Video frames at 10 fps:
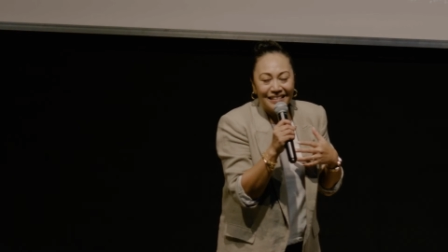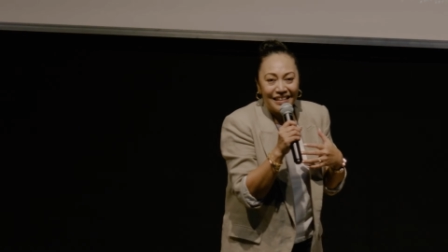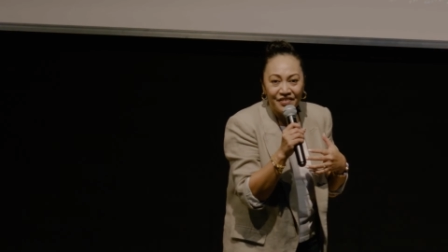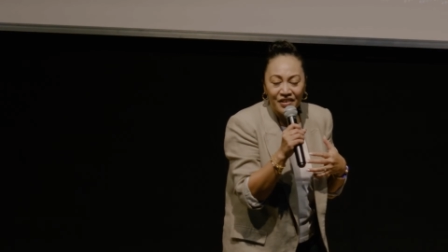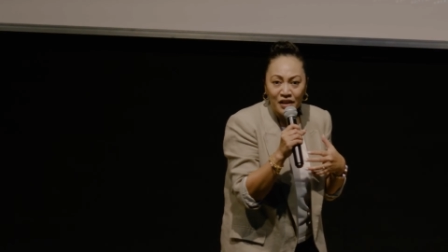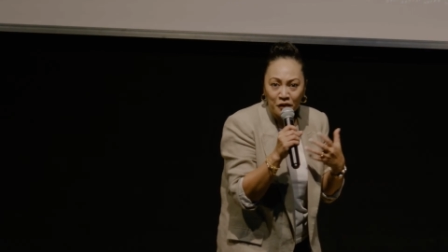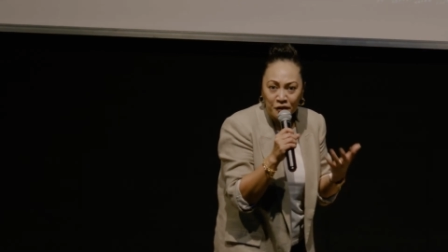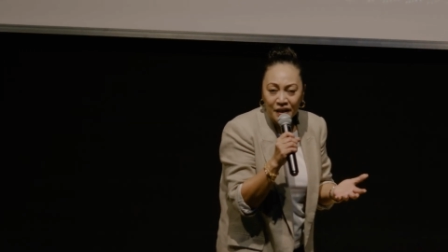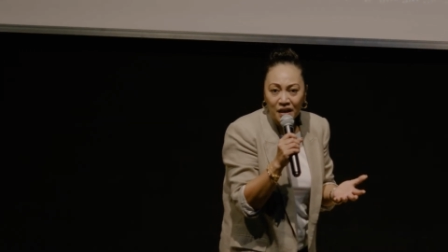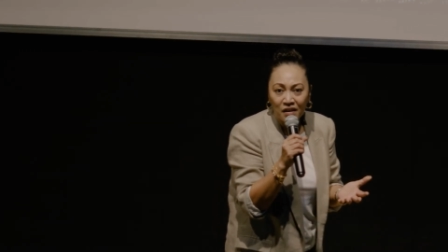even the
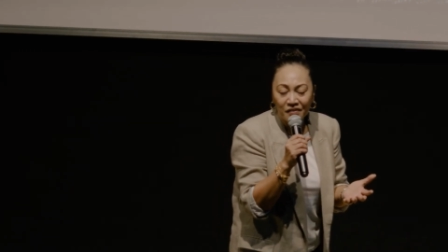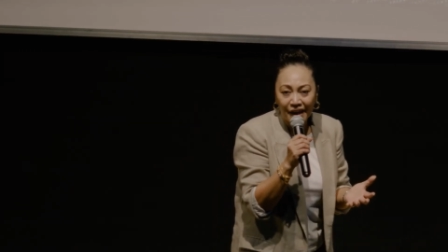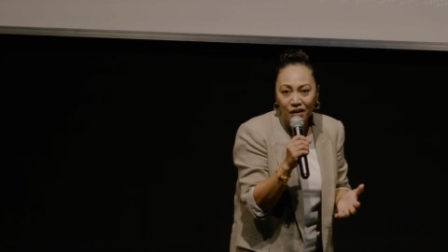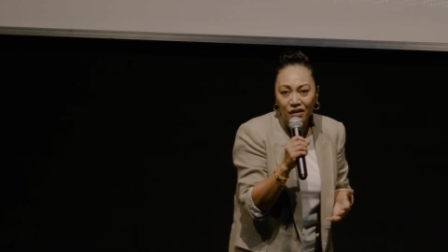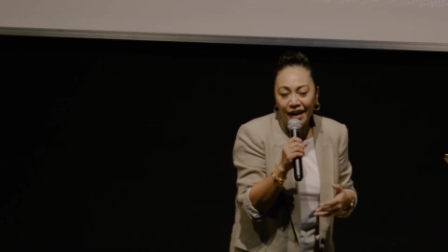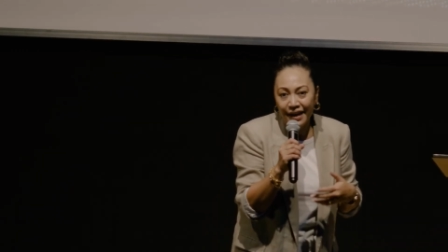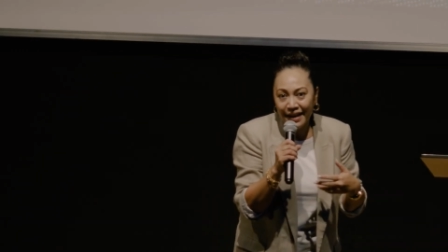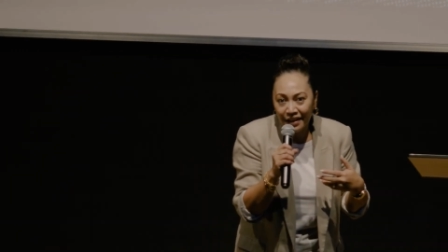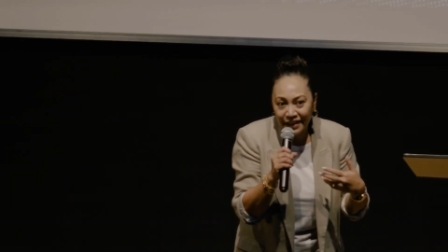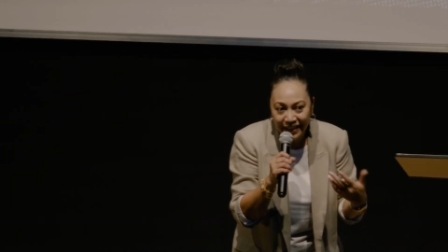fear of like, okay,
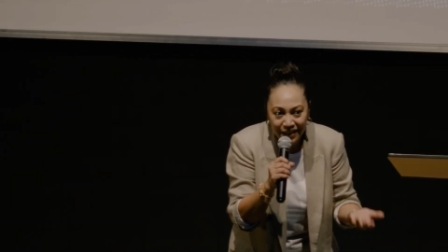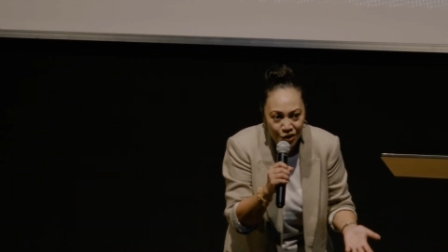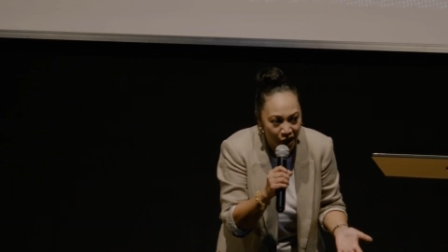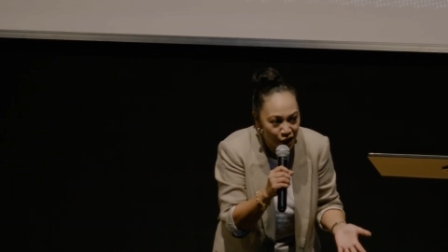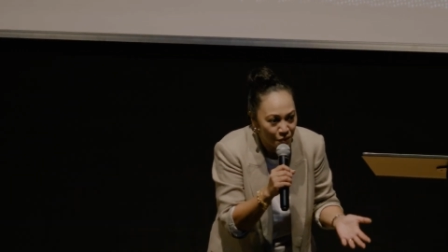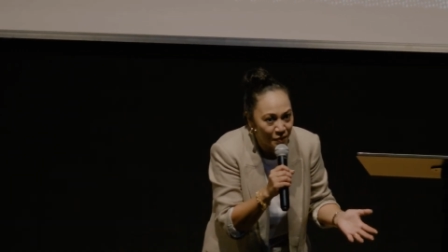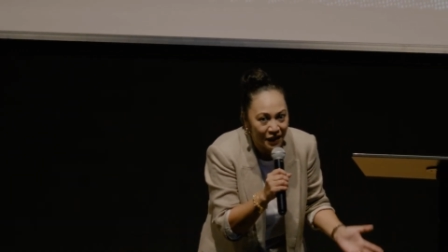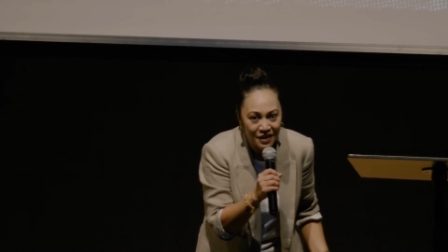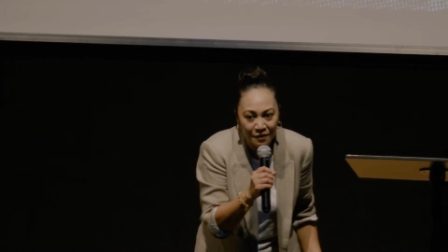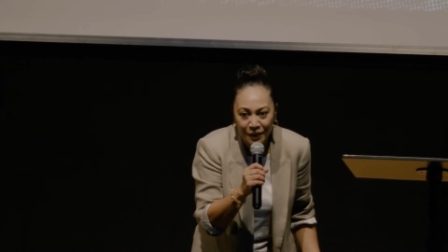now they're going to judge me
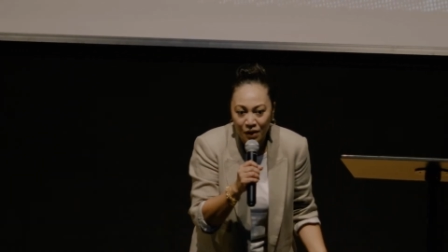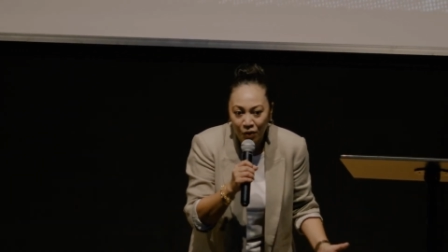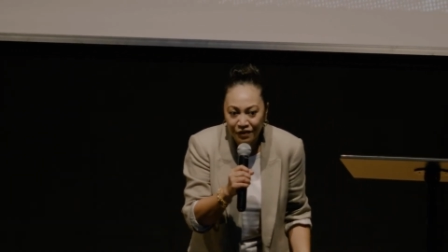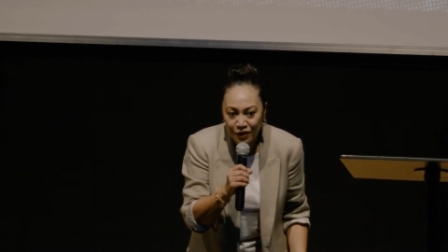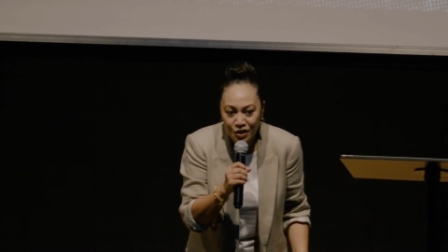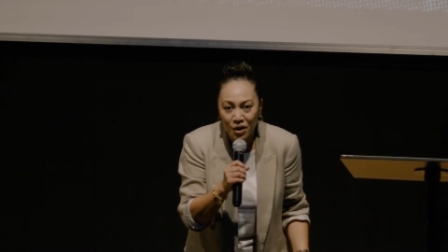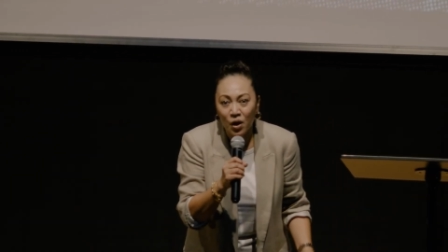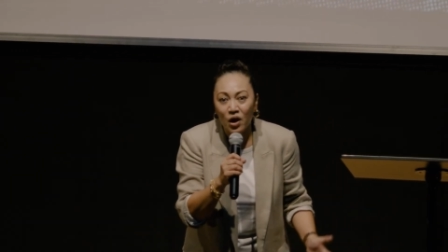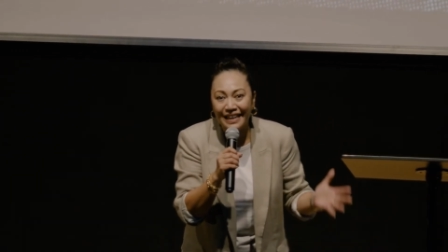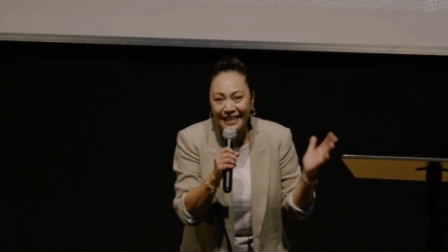because I've been away for so
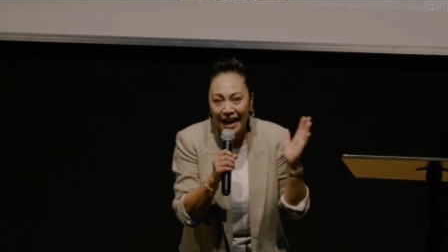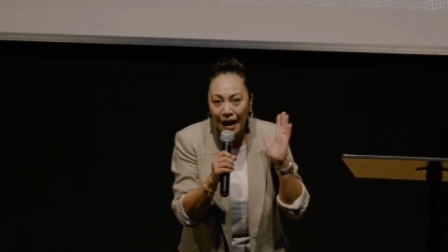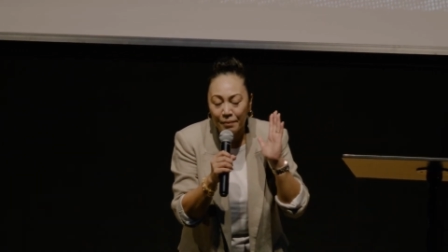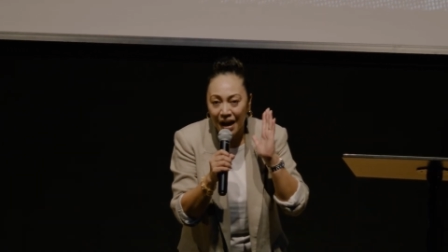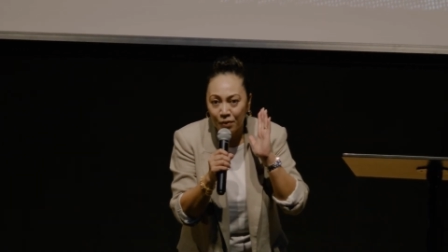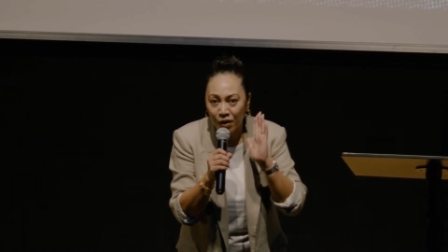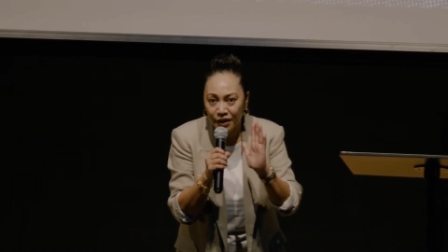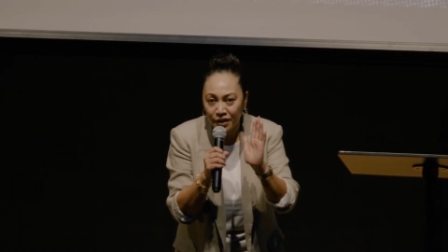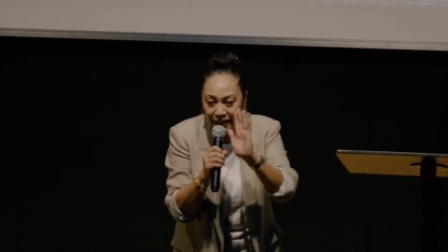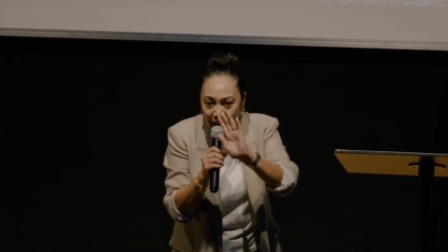long. Come, I want
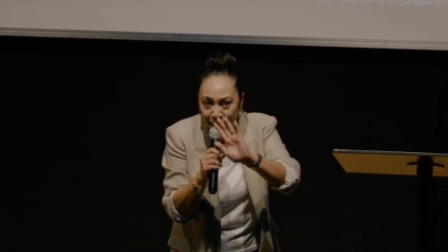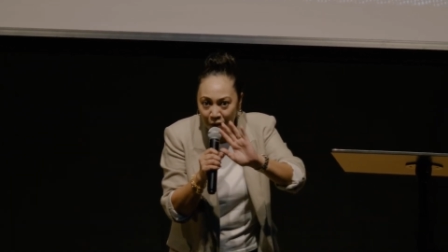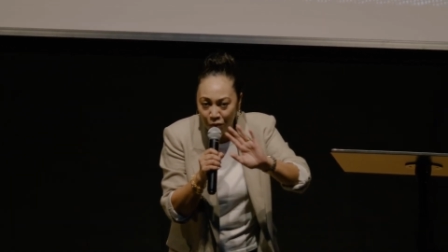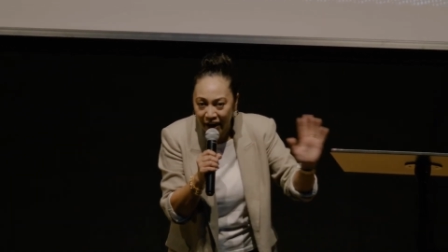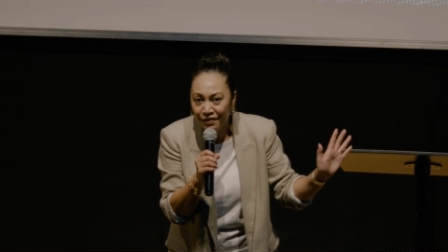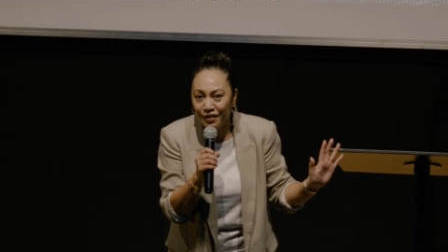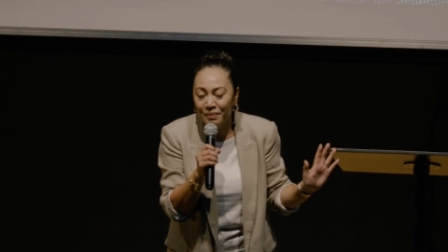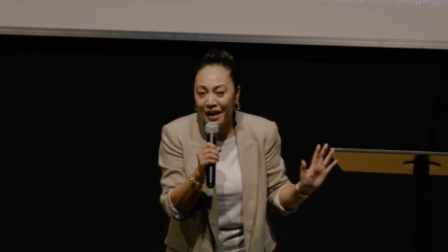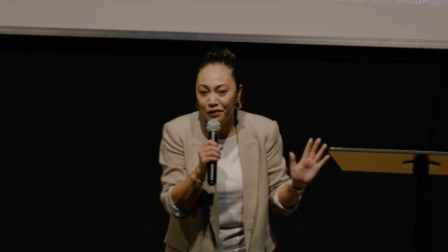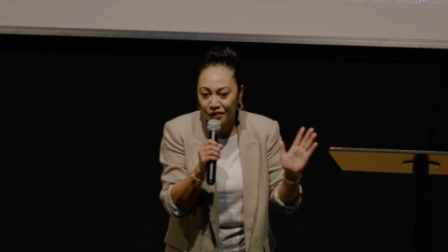you to come away from
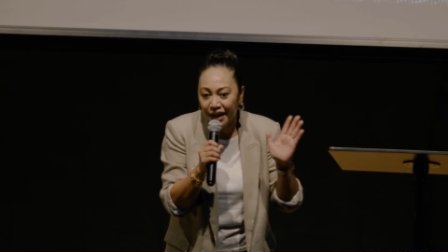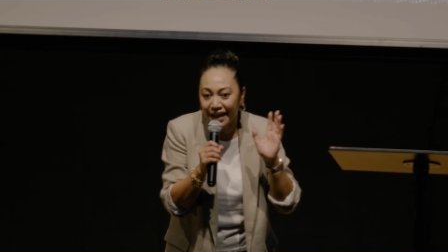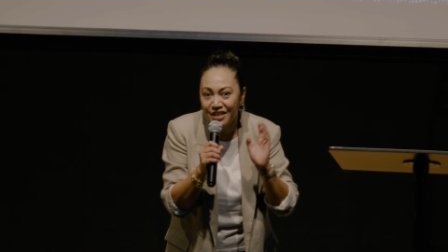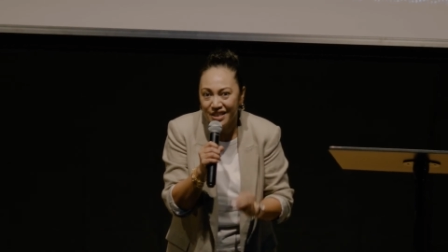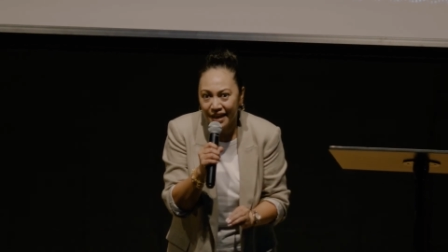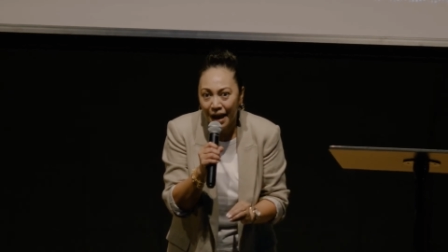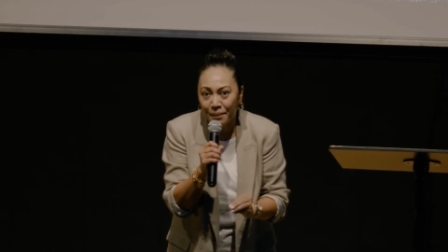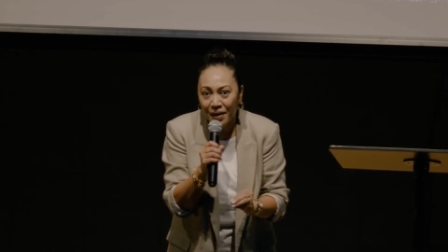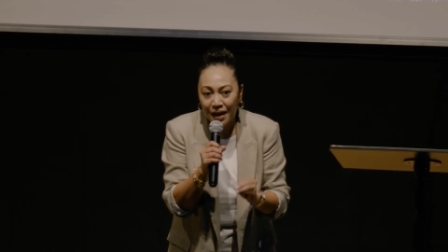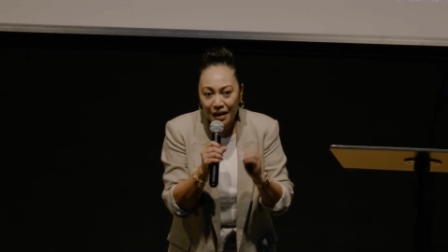that fear and just
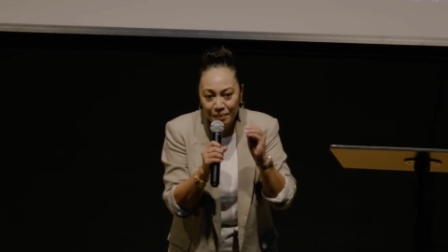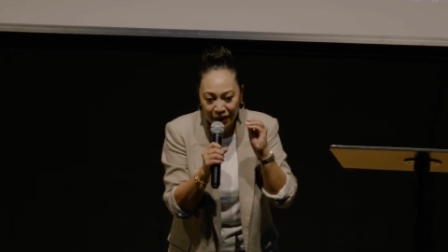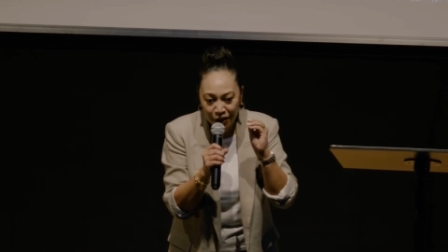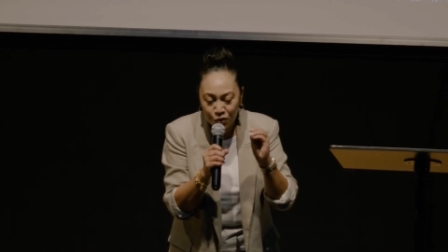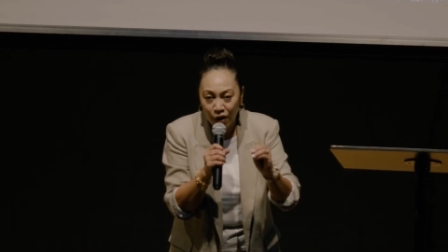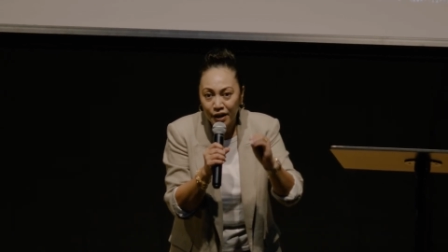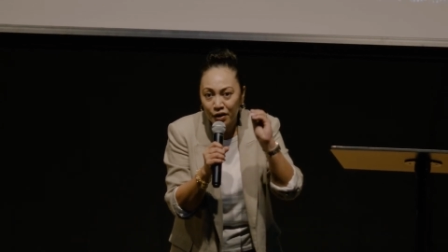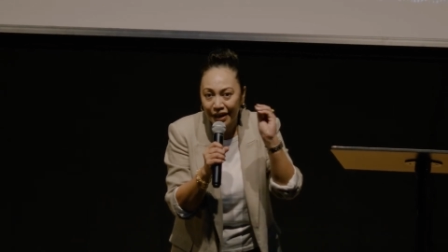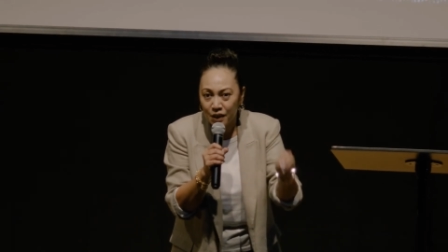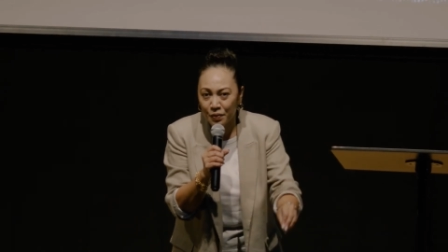come. Because what you're
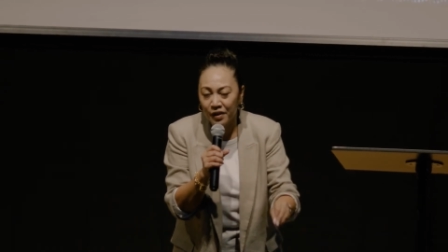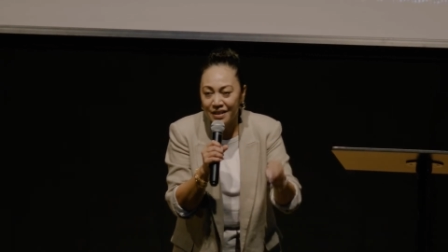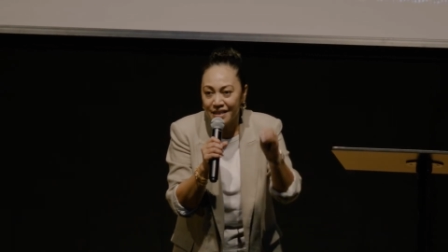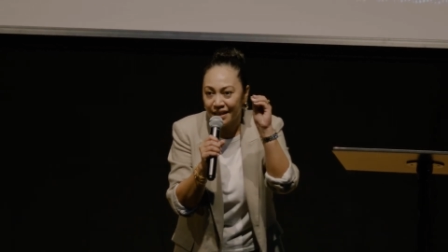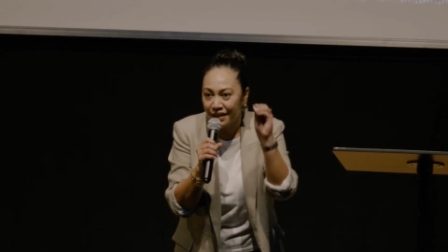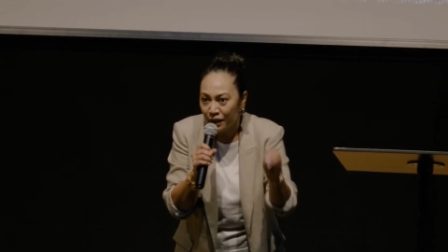experiencing, the